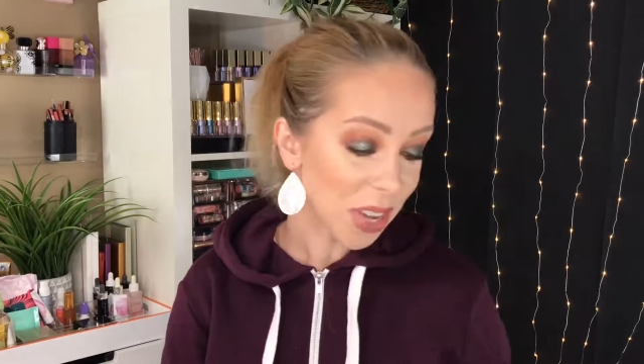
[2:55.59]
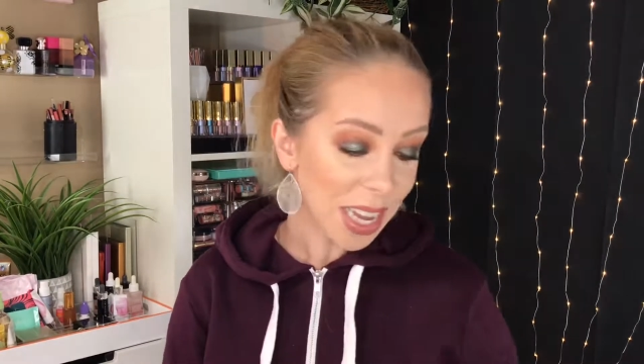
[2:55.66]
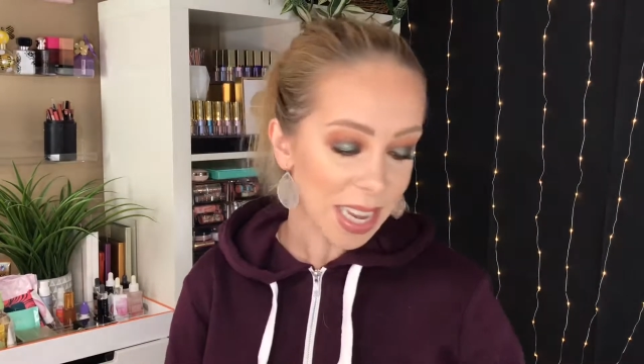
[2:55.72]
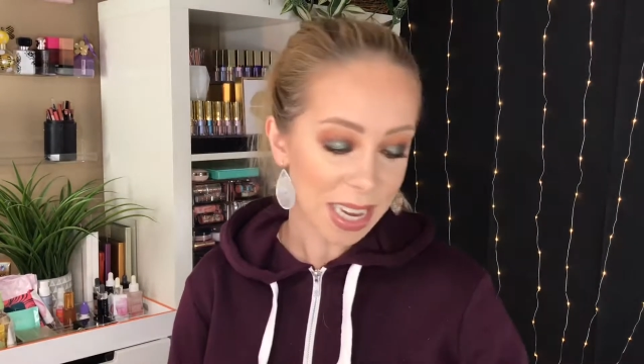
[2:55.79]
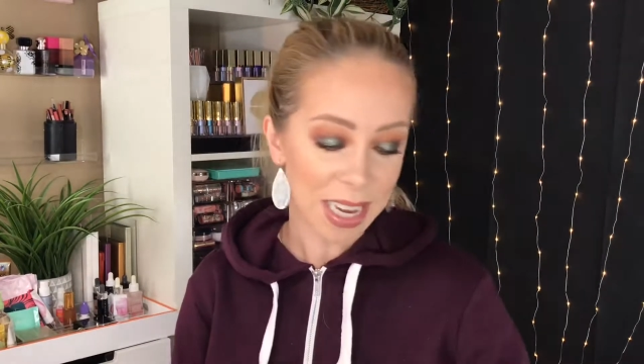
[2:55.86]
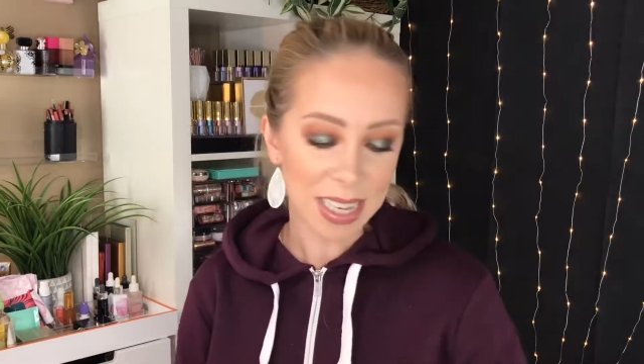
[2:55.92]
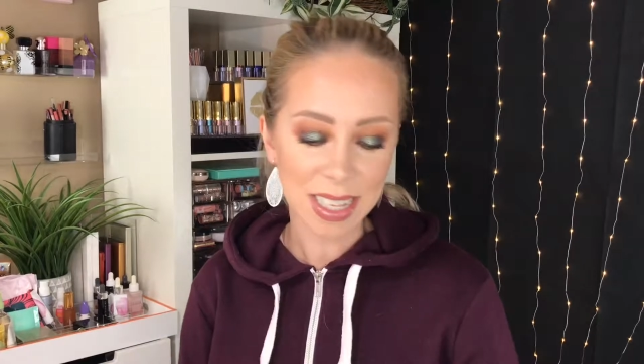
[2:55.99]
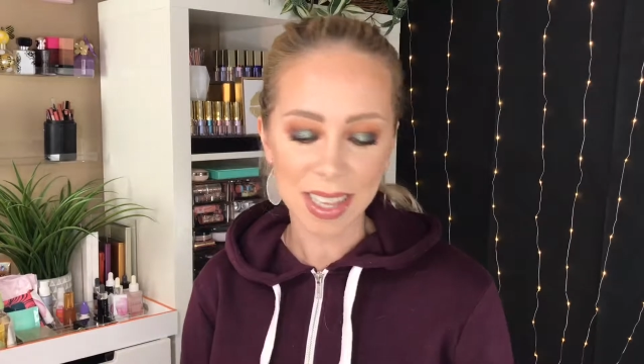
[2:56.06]

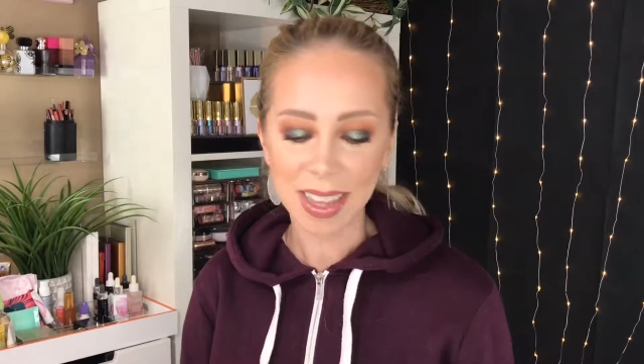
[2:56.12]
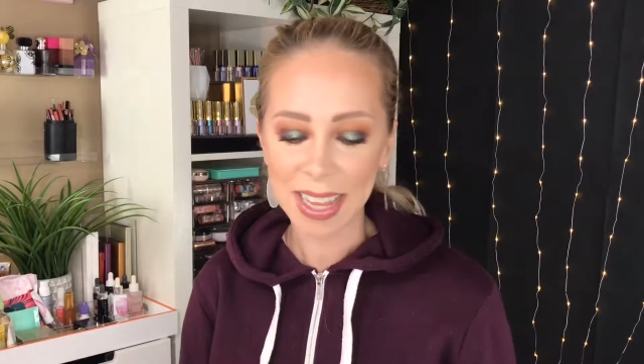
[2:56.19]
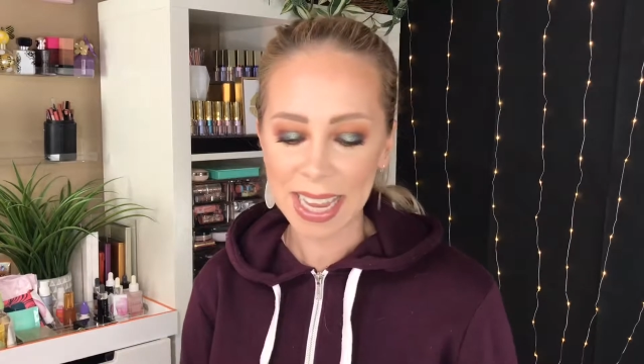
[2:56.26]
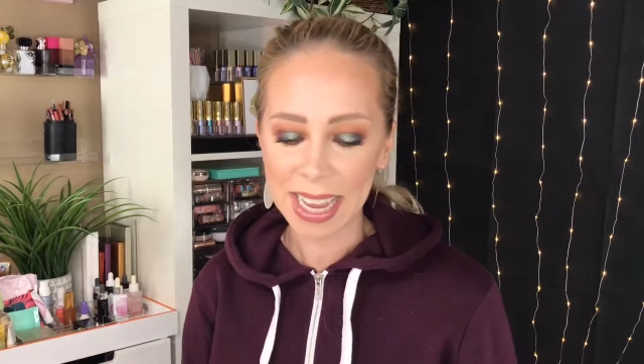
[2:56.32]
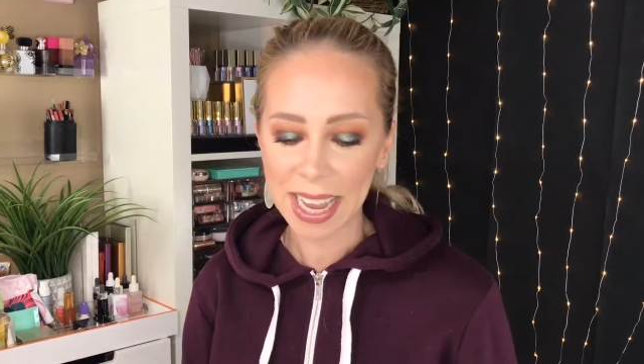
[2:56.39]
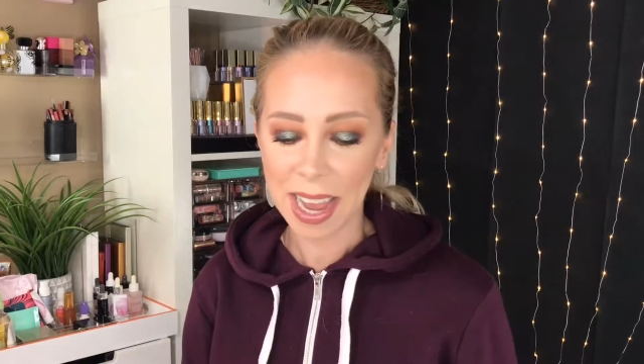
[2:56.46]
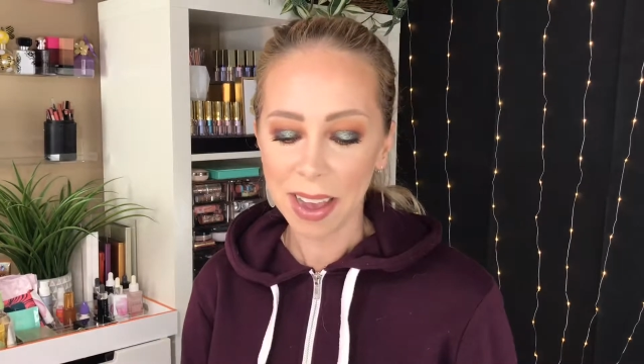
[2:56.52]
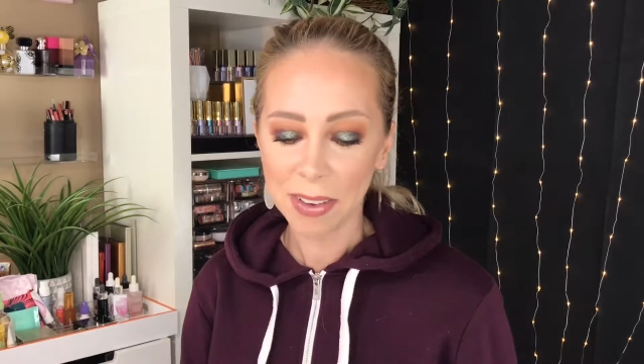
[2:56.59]
is
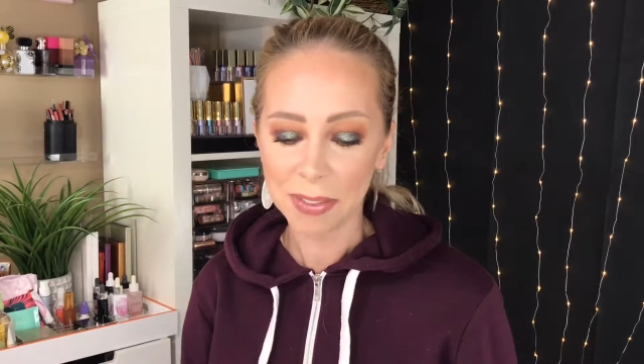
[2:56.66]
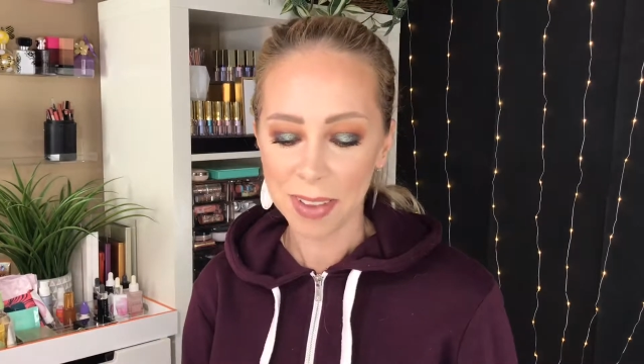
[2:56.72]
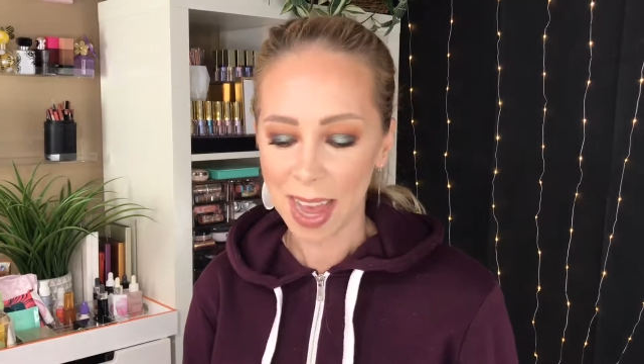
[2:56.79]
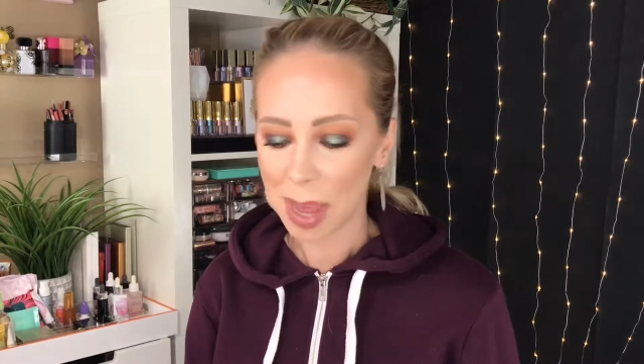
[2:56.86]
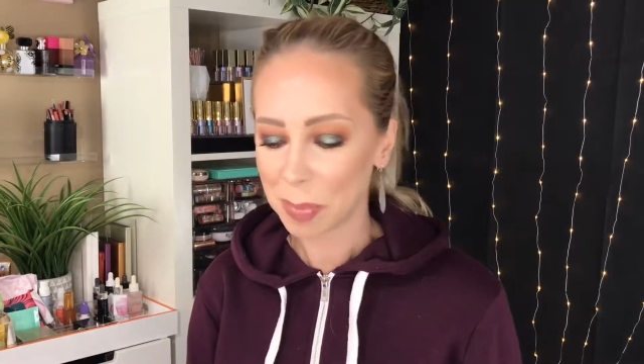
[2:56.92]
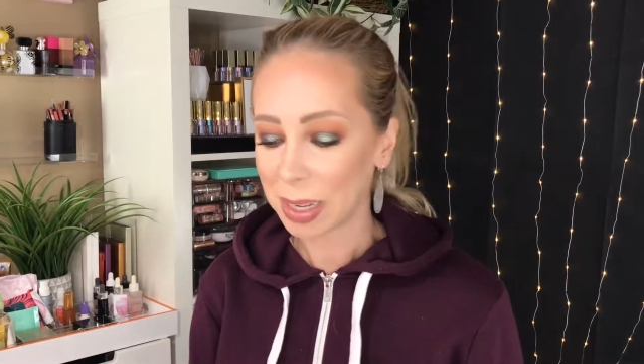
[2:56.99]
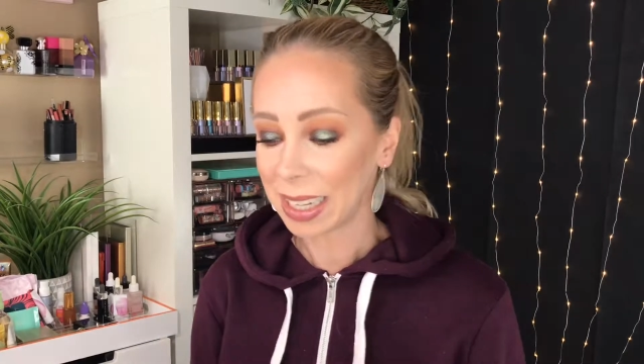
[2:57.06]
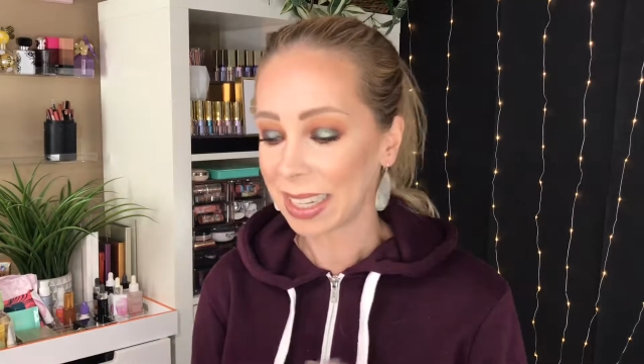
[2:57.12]
the
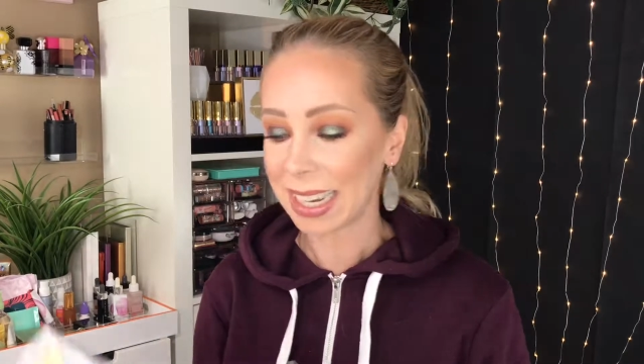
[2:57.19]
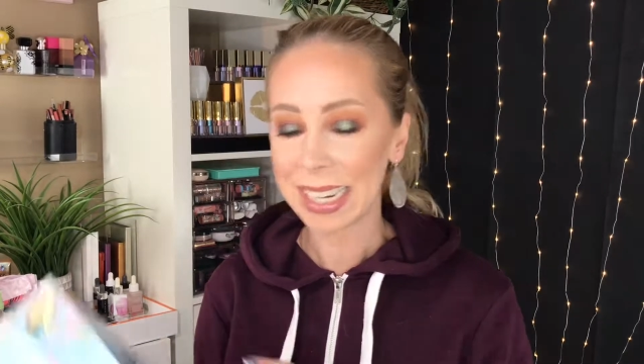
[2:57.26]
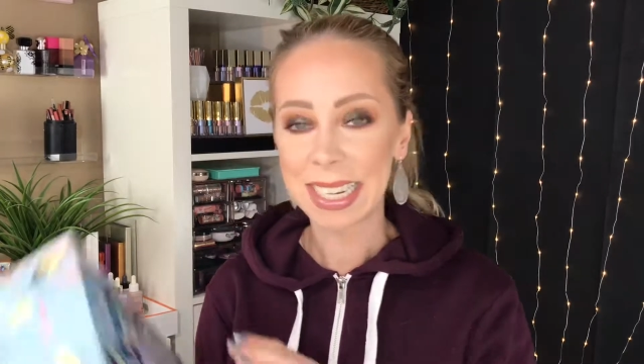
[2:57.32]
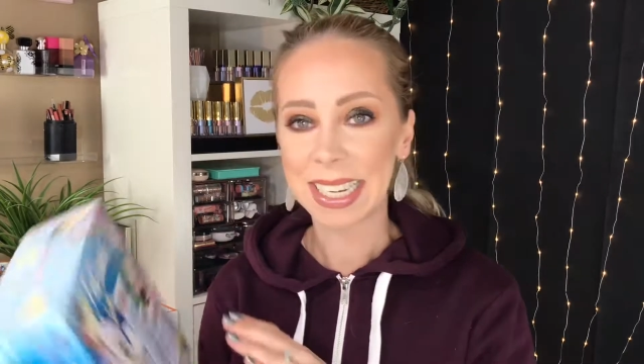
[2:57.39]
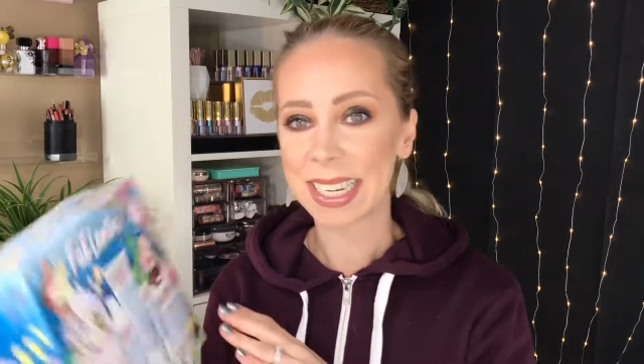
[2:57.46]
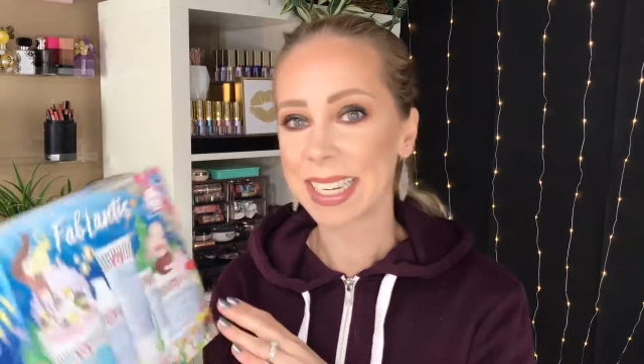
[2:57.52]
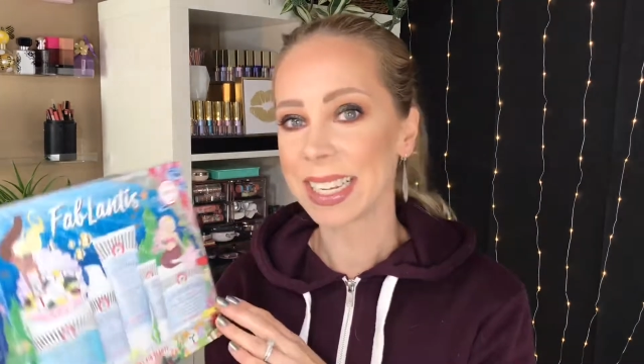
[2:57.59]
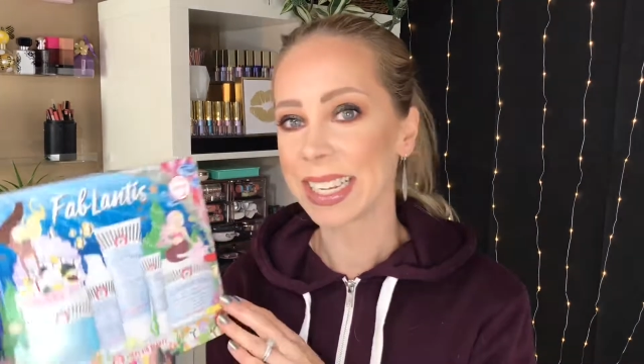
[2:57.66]

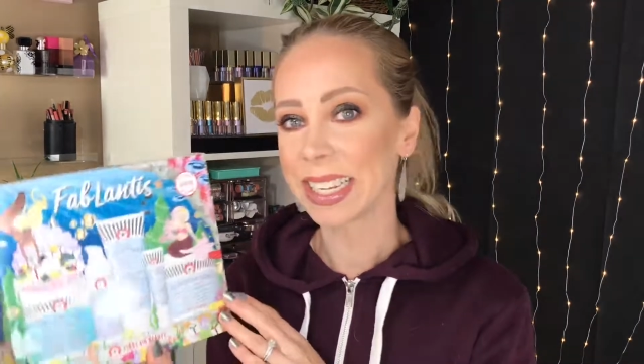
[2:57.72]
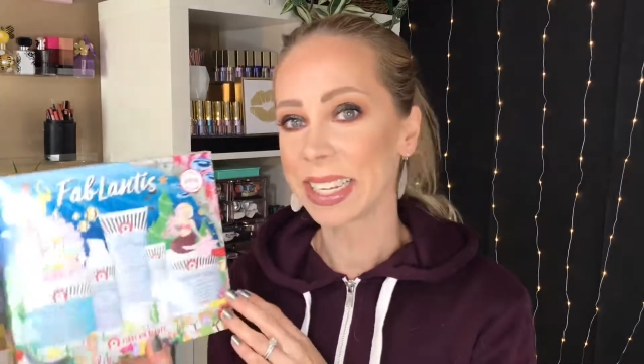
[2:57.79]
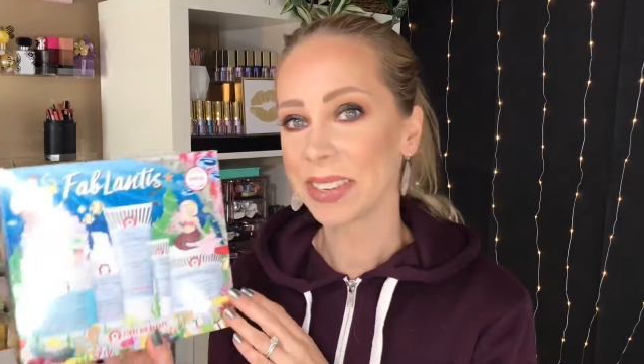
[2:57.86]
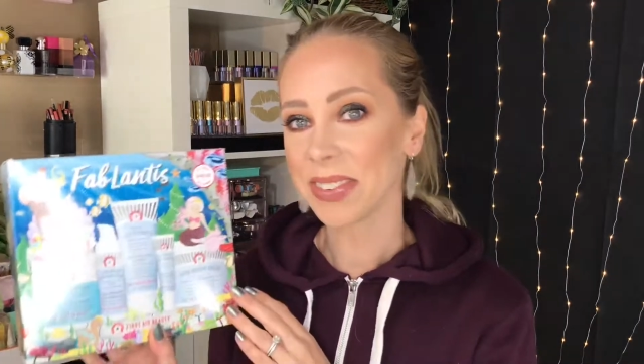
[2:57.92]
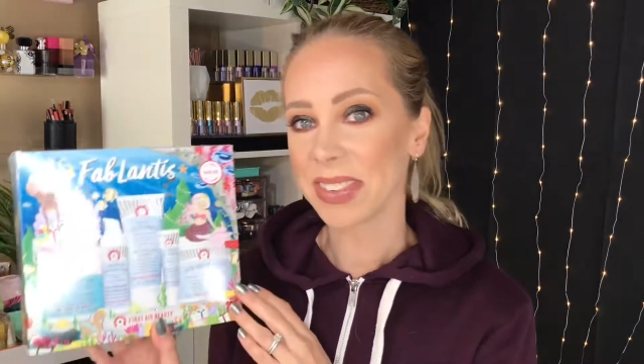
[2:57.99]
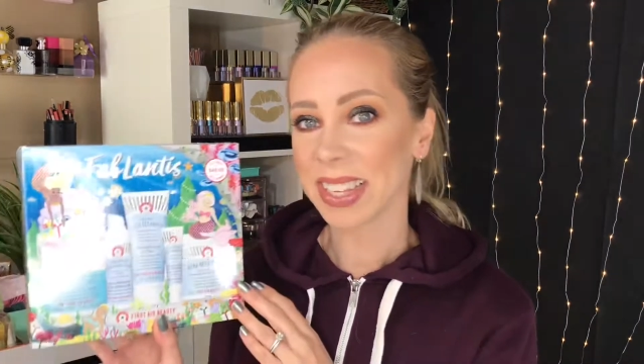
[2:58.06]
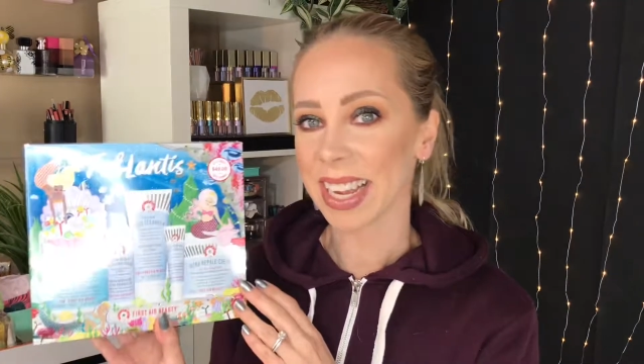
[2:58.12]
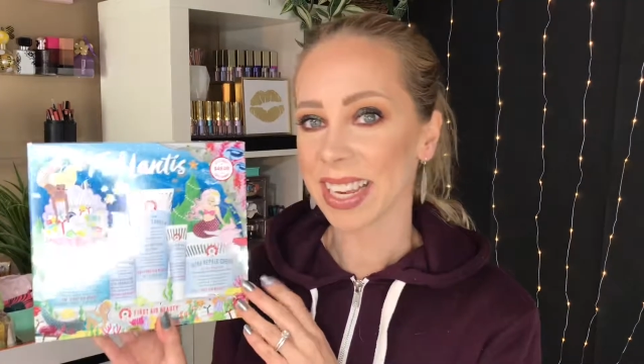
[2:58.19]
Fablantis gift
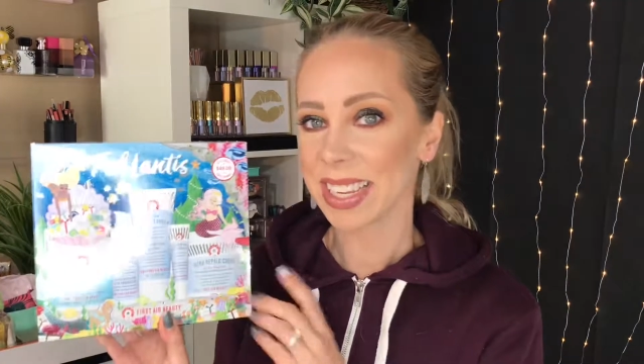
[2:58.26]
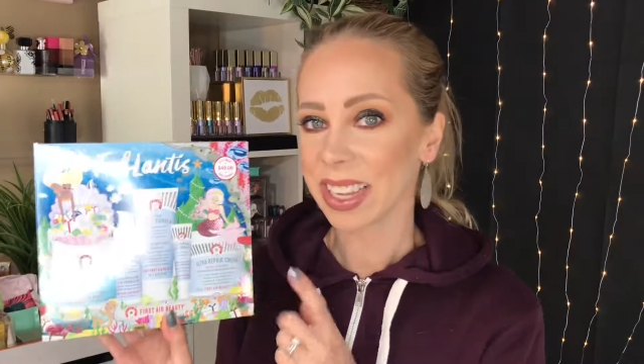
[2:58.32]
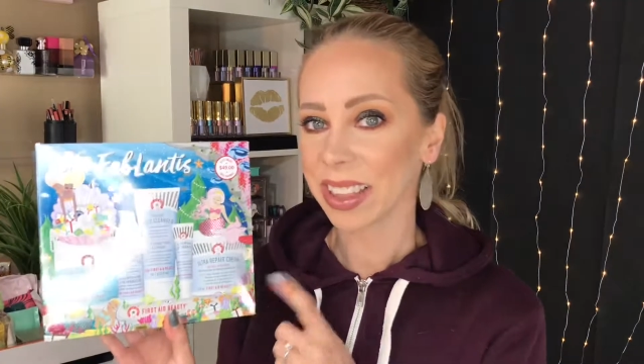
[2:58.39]
set.